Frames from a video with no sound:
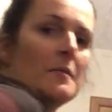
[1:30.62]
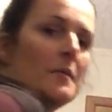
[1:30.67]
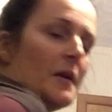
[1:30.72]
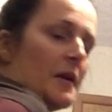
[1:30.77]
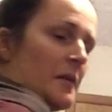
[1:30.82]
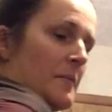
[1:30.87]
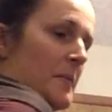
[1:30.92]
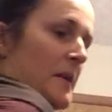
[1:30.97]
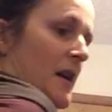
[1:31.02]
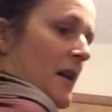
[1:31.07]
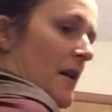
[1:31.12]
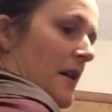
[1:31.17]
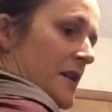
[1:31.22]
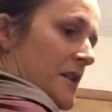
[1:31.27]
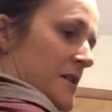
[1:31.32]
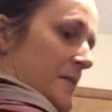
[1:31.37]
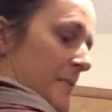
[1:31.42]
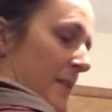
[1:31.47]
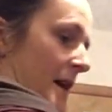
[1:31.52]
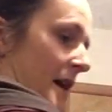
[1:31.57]
bring them
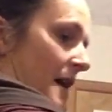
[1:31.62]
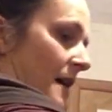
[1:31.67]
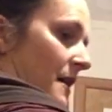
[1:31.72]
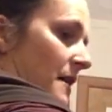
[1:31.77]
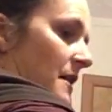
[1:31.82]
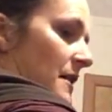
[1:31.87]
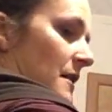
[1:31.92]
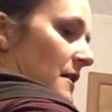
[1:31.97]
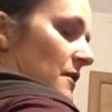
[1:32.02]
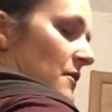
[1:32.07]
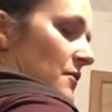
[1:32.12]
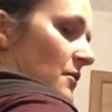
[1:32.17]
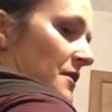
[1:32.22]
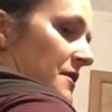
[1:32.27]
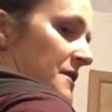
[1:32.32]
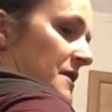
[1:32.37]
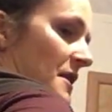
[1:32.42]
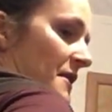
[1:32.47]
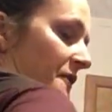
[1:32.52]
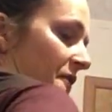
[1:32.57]
behind your back,
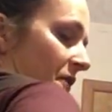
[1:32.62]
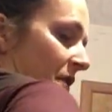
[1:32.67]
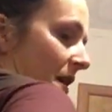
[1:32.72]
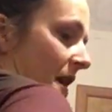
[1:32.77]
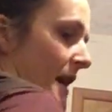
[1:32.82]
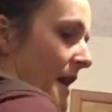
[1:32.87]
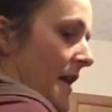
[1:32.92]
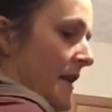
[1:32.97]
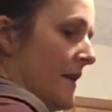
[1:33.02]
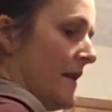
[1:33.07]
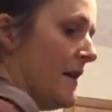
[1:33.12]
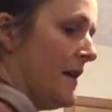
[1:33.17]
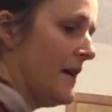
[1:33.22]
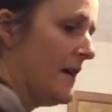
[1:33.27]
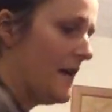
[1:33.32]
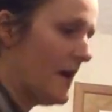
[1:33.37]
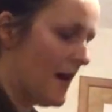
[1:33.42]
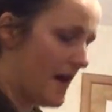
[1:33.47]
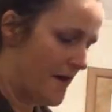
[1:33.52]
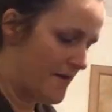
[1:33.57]
cross over again,
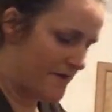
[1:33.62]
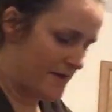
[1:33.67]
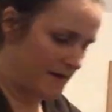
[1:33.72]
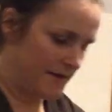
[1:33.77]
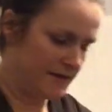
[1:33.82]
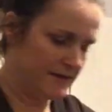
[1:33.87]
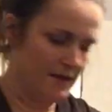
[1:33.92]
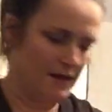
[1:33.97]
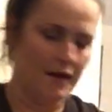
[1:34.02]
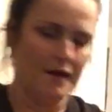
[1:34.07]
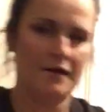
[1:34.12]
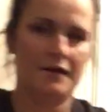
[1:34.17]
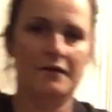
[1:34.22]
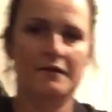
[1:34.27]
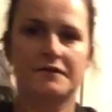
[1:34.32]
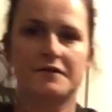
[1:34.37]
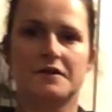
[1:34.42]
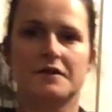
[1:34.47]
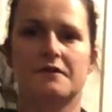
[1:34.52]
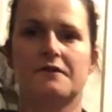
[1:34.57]
and then tie
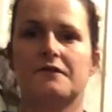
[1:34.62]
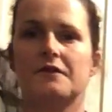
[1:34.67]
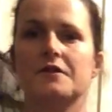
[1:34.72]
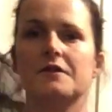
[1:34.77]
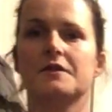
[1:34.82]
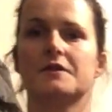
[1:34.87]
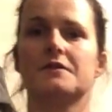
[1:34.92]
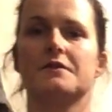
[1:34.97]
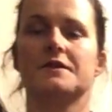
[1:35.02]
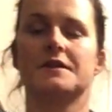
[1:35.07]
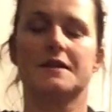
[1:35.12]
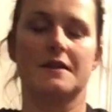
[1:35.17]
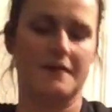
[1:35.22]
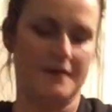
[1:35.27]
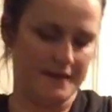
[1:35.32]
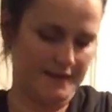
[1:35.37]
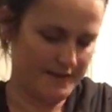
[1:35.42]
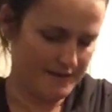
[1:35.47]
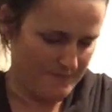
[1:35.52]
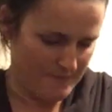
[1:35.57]
off to the front or
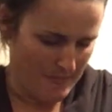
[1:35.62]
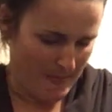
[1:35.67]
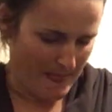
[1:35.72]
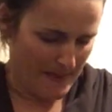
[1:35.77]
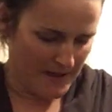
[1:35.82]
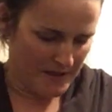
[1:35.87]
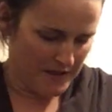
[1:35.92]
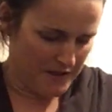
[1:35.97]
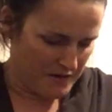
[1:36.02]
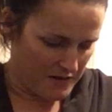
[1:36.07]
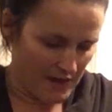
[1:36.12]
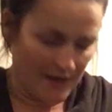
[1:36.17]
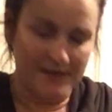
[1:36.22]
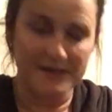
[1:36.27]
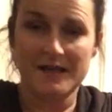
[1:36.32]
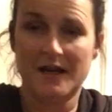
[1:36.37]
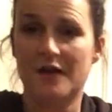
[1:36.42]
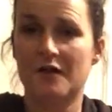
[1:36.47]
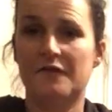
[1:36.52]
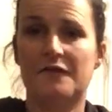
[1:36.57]
side. You
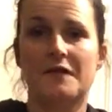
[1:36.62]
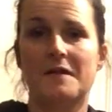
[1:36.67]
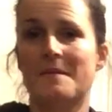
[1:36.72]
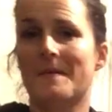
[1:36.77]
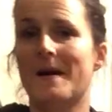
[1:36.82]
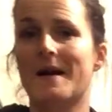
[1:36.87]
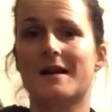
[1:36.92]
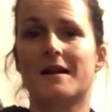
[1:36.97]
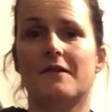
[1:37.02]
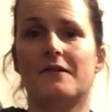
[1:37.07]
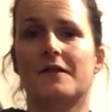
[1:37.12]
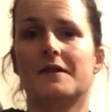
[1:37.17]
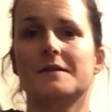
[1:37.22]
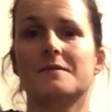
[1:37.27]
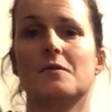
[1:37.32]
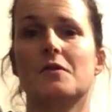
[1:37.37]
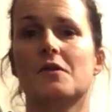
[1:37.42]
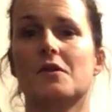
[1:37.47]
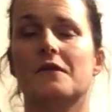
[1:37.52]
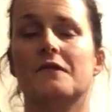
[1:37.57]
can tie off at the back if
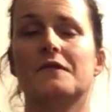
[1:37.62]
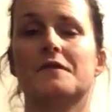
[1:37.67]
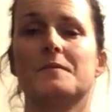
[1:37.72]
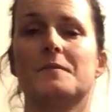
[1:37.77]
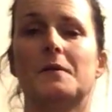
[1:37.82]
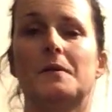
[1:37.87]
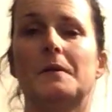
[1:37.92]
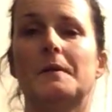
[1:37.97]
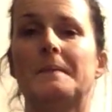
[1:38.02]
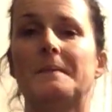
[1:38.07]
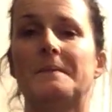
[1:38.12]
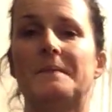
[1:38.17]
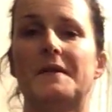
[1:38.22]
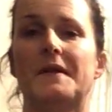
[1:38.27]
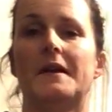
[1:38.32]
that's more comfortable.